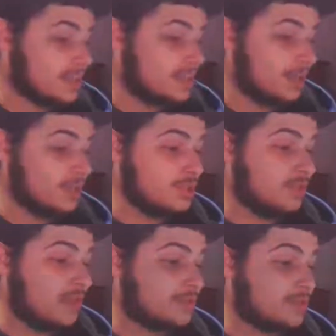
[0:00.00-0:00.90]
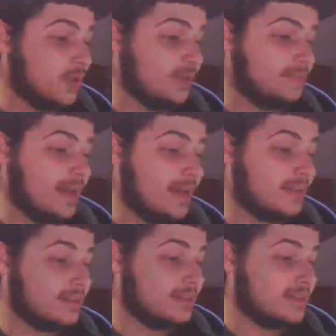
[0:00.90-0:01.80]
SpongeBob
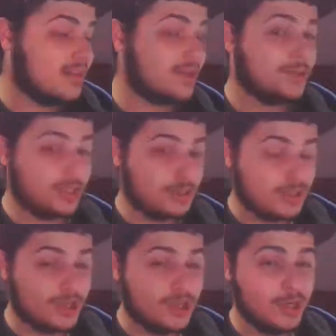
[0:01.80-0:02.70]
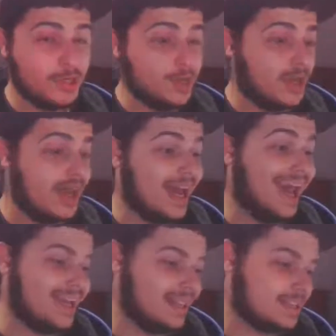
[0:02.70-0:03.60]
SquarePants. Christmas Who?
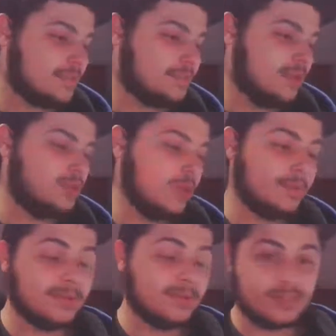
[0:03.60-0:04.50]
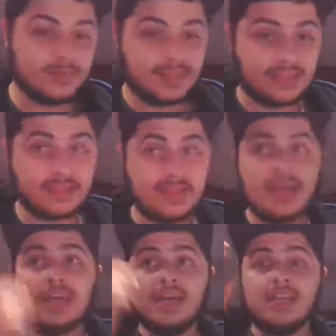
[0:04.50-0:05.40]
And It's a SpongeBob Christmas.
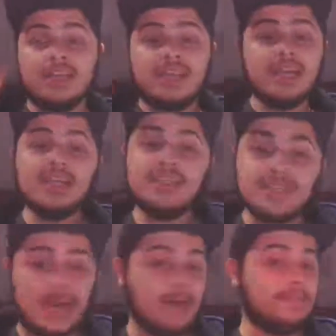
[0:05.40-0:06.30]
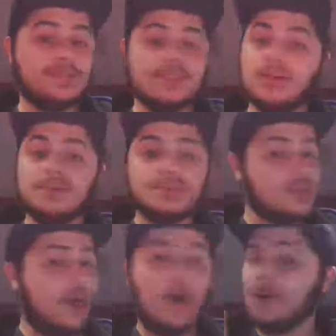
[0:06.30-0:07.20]
These
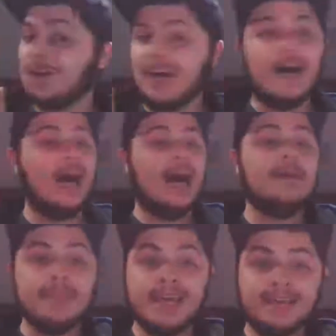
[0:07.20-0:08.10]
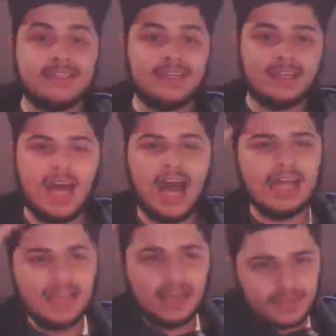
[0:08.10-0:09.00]
episodes are amazing.
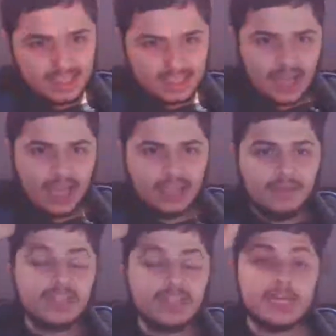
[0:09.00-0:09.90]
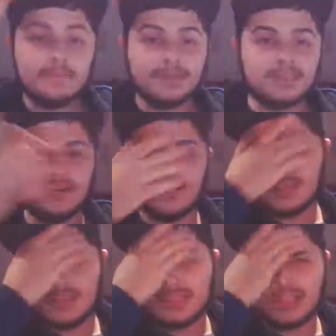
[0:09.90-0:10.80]
I love these
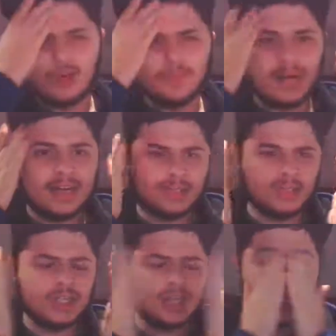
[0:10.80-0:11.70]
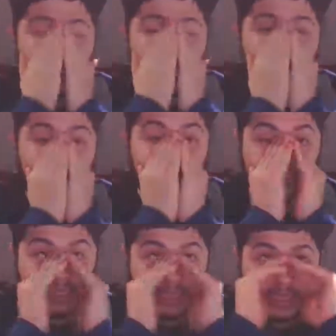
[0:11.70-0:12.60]
episodes so much.
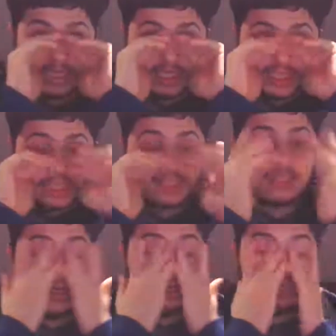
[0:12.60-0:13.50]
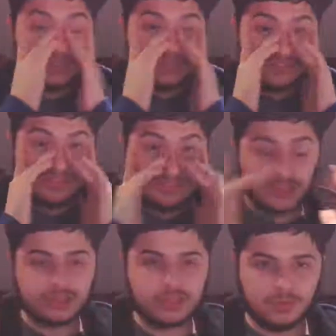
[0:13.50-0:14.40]
Now, let's start with the
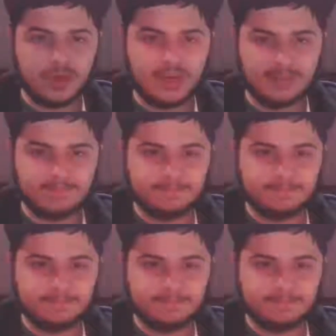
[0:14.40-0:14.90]
first one,